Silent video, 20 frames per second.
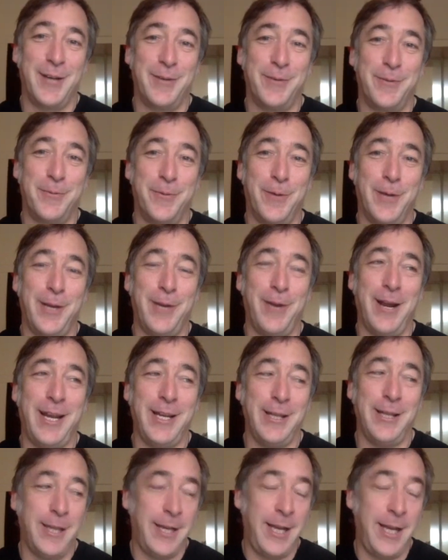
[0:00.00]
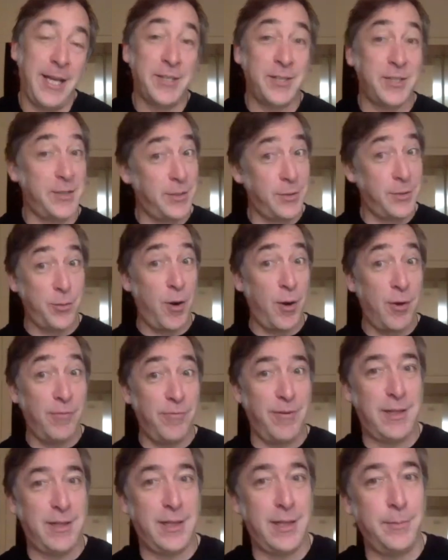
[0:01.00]
what do you reckon the next 12
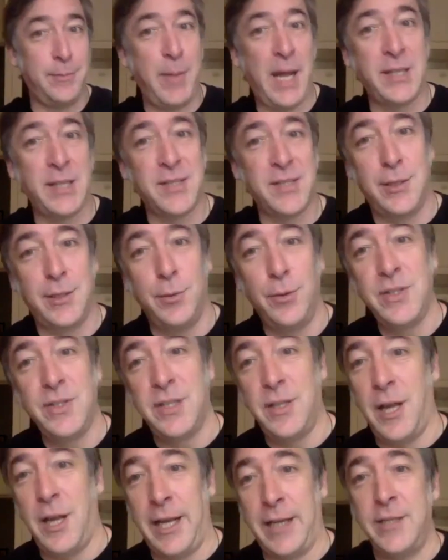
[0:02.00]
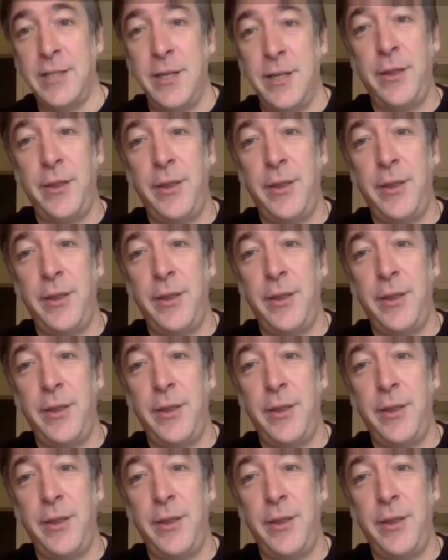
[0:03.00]
months looks like? Do you think